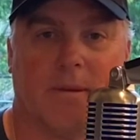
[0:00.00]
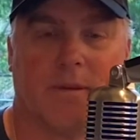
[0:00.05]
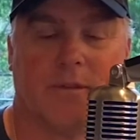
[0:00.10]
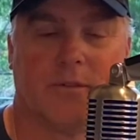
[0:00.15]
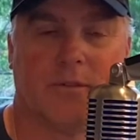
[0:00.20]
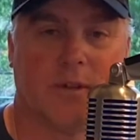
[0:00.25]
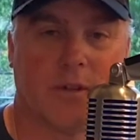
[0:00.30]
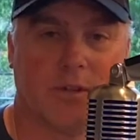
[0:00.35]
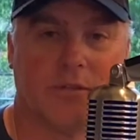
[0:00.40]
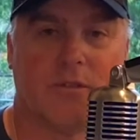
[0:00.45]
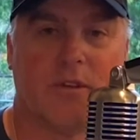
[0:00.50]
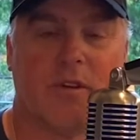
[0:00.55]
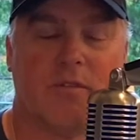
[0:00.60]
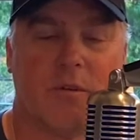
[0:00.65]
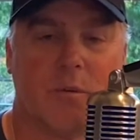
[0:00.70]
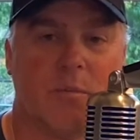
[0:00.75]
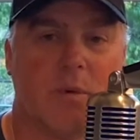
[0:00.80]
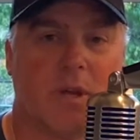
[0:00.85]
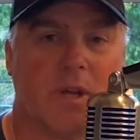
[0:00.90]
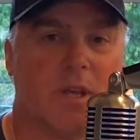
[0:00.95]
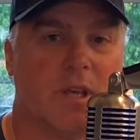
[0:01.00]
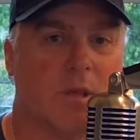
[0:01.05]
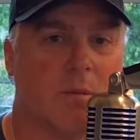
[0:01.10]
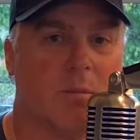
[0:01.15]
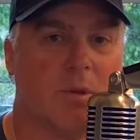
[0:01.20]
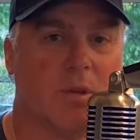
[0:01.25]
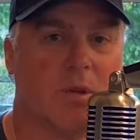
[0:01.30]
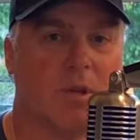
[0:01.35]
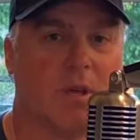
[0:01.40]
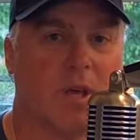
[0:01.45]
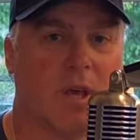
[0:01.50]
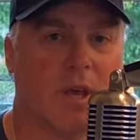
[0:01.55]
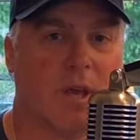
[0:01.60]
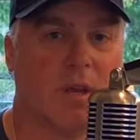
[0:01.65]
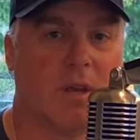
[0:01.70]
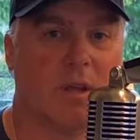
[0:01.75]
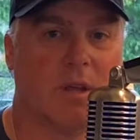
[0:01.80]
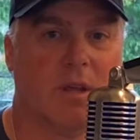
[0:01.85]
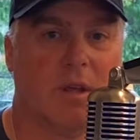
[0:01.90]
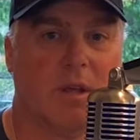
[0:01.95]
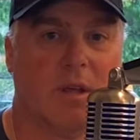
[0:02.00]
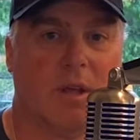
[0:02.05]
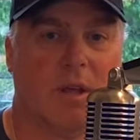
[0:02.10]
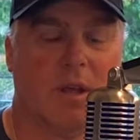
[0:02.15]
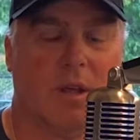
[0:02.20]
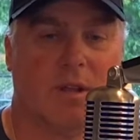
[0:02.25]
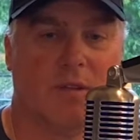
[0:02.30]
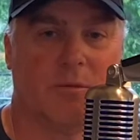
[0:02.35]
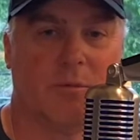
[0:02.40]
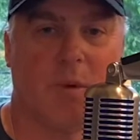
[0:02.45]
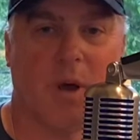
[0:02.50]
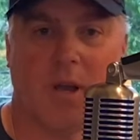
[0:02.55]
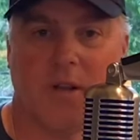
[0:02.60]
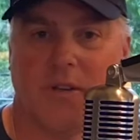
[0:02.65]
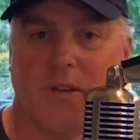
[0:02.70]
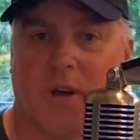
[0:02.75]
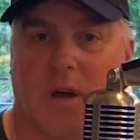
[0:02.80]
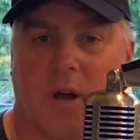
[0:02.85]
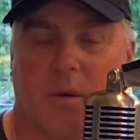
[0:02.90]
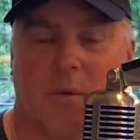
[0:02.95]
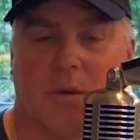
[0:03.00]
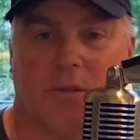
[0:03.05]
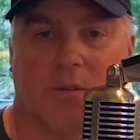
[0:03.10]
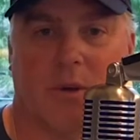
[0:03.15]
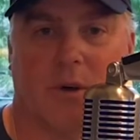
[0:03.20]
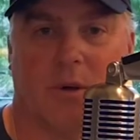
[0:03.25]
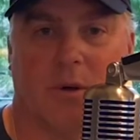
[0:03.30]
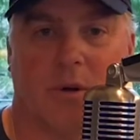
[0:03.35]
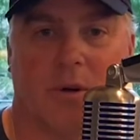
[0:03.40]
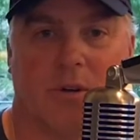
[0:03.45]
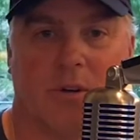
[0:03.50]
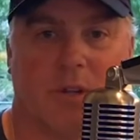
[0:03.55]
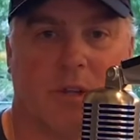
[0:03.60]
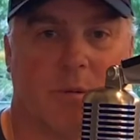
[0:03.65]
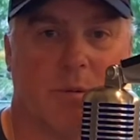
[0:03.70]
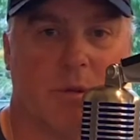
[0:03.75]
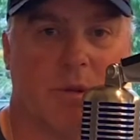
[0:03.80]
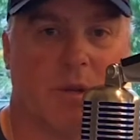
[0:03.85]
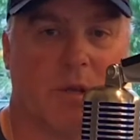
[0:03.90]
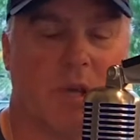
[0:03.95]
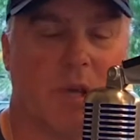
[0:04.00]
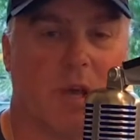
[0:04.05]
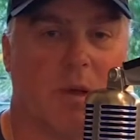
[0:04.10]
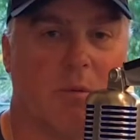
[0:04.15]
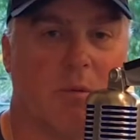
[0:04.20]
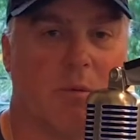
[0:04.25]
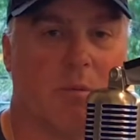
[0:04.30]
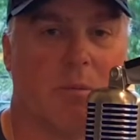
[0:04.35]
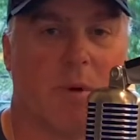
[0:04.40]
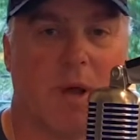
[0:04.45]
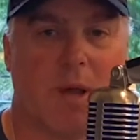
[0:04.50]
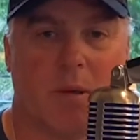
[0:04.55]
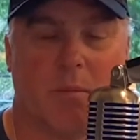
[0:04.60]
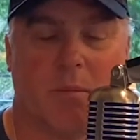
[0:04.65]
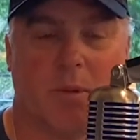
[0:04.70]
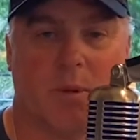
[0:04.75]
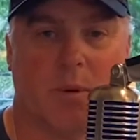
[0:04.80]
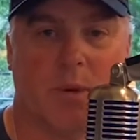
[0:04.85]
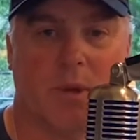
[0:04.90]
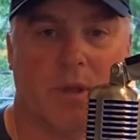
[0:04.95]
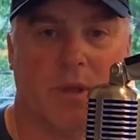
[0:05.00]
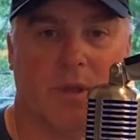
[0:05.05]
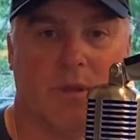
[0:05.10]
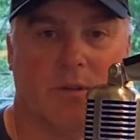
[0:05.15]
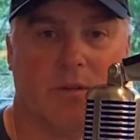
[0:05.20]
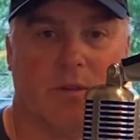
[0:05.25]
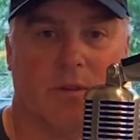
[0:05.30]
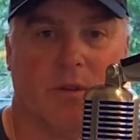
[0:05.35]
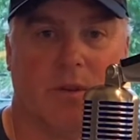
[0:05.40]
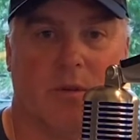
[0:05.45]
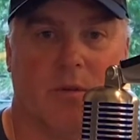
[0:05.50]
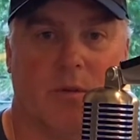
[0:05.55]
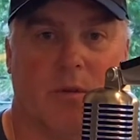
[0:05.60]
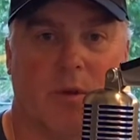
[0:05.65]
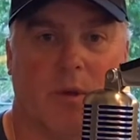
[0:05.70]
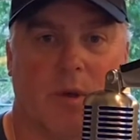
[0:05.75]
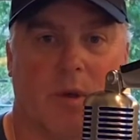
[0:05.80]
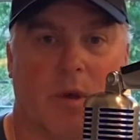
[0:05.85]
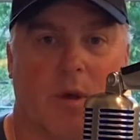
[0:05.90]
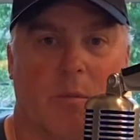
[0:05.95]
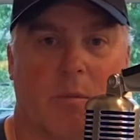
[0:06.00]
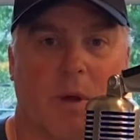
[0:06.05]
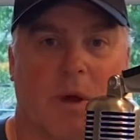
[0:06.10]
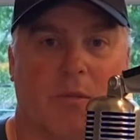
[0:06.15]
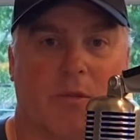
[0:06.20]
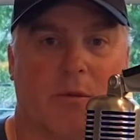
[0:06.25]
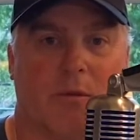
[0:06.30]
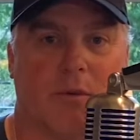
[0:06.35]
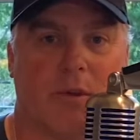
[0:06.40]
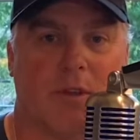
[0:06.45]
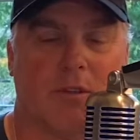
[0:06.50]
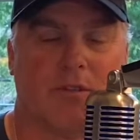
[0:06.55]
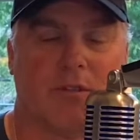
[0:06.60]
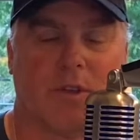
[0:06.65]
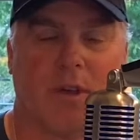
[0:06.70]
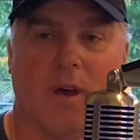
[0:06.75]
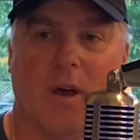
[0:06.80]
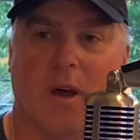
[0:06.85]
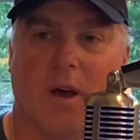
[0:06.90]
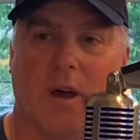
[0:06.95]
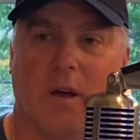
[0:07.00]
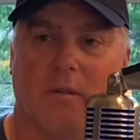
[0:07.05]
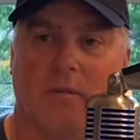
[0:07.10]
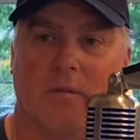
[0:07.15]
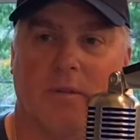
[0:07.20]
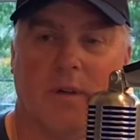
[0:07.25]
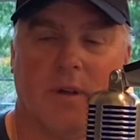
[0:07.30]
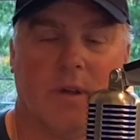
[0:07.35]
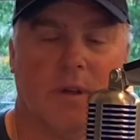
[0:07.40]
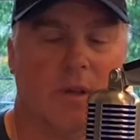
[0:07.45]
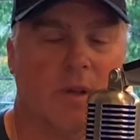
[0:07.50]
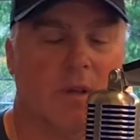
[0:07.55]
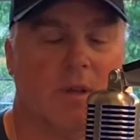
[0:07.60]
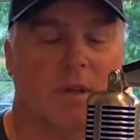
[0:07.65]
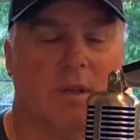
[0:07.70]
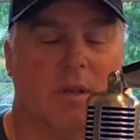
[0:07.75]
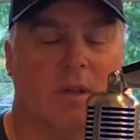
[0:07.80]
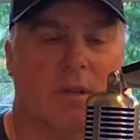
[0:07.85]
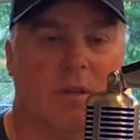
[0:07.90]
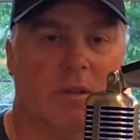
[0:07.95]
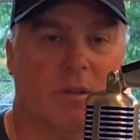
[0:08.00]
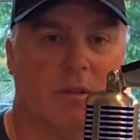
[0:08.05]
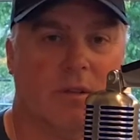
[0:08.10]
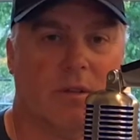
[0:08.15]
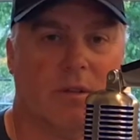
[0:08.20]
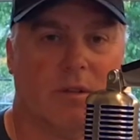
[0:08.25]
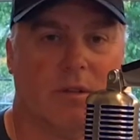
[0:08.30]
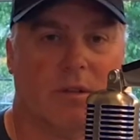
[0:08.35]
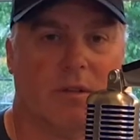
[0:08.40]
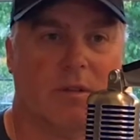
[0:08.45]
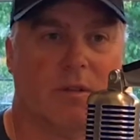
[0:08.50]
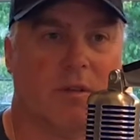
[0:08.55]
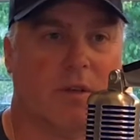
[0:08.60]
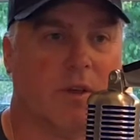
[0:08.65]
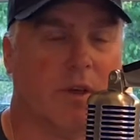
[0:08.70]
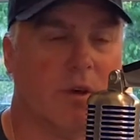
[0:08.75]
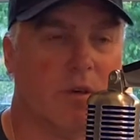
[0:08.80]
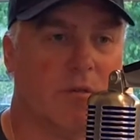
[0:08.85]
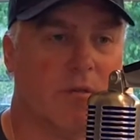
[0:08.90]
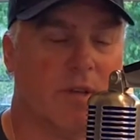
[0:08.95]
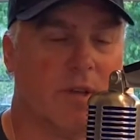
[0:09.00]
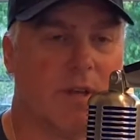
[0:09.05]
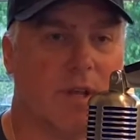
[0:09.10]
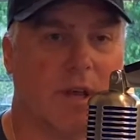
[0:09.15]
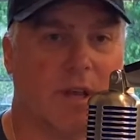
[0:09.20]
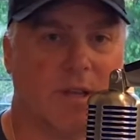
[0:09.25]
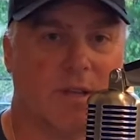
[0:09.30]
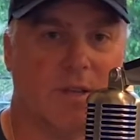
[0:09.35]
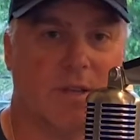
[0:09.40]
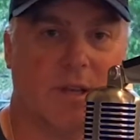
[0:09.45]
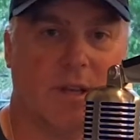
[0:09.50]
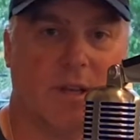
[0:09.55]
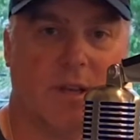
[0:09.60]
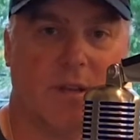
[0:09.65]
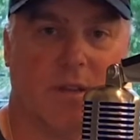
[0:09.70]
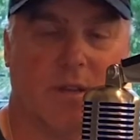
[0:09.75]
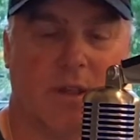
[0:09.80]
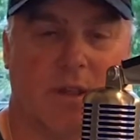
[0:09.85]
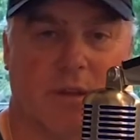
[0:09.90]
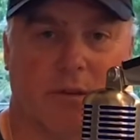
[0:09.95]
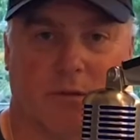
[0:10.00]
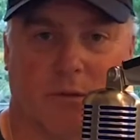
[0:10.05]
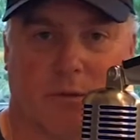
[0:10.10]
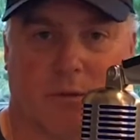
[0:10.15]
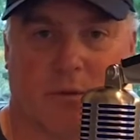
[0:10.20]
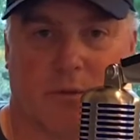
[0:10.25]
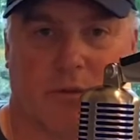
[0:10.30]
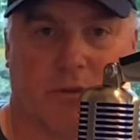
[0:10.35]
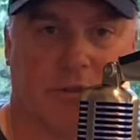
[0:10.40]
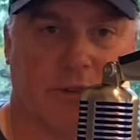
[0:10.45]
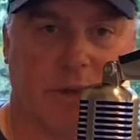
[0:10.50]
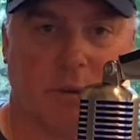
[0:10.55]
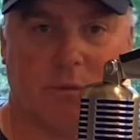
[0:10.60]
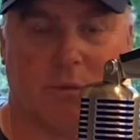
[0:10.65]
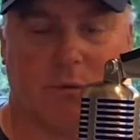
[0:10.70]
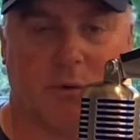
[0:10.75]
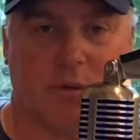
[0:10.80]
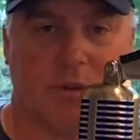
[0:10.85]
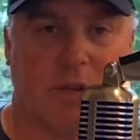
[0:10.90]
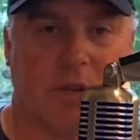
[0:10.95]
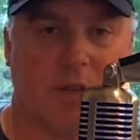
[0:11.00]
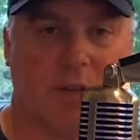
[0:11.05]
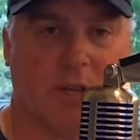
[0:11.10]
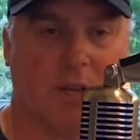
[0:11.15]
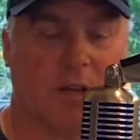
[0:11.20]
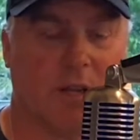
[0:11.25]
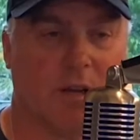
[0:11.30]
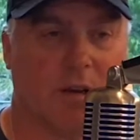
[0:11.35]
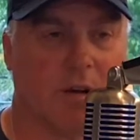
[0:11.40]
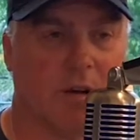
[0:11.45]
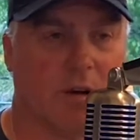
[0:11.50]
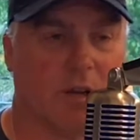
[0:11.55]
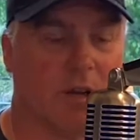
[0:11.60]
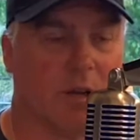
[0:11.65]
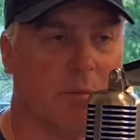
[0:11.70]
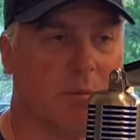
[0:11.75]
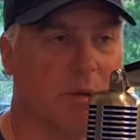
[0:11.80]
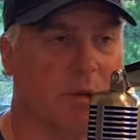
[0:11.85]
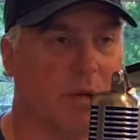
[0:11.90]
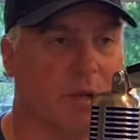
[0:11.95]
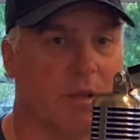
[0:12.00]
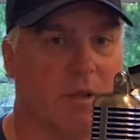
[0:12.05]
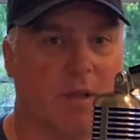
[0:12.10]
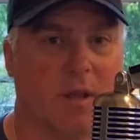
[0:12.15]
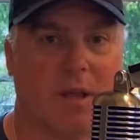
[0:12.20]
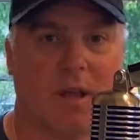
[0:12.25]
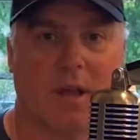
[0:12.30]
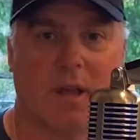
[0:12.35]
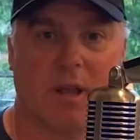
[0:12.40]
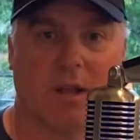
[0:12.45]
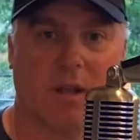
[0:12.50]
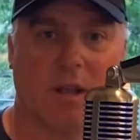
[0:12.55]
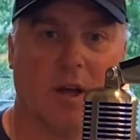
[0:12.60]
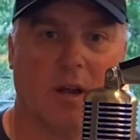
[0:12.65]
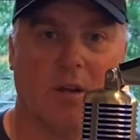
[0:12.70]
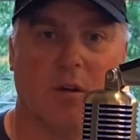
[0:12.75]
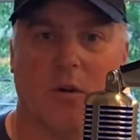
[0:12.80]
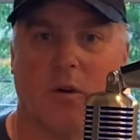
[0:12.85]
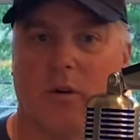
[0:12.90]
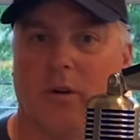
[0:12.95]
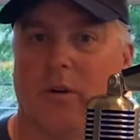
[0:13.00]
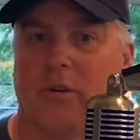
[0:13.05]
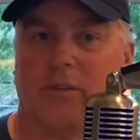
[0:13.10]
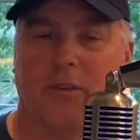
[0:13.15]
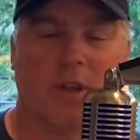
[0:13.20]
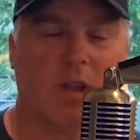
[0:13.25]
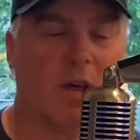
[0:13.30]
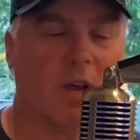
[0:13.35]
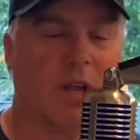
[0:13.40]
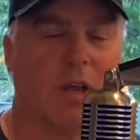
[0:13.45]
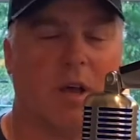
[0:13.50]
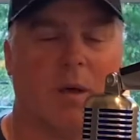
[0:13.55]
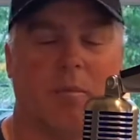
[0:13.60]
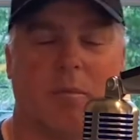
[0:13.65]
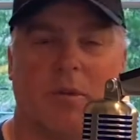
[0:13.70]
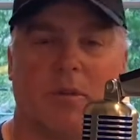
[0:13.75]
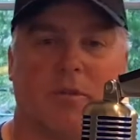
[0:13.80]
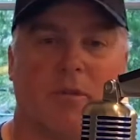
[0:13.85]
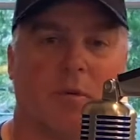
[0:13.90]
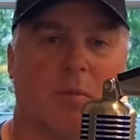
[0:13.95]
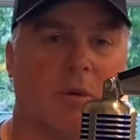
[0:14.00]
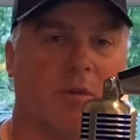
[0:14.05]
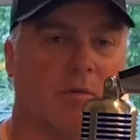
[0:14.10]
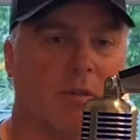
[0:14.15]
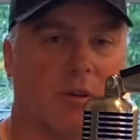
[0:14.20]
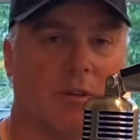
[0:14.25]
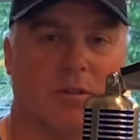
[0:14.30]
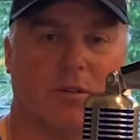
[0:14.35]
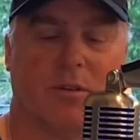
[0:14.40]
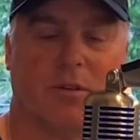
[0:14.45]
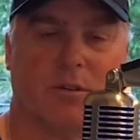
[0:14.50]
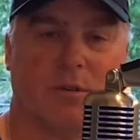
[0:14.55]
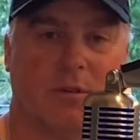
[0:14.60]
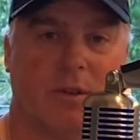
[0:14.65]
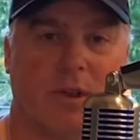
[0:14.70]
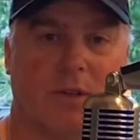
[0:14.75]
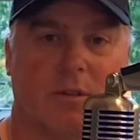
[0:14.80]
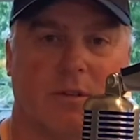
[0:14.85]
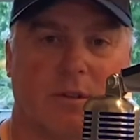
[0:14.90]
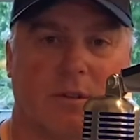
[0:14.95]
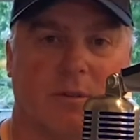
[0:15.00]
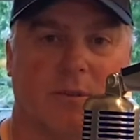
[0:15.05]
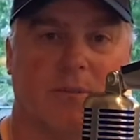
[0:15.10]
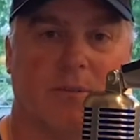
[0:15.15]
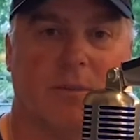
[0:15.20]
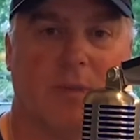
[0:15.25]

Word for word: So let's everybody communicate. It's my job as an owner to communicate with my employees about the risk of COVID 19, things, steps were taken in our company. And a lot of owners, a lot of companies, all my friends are doing that too.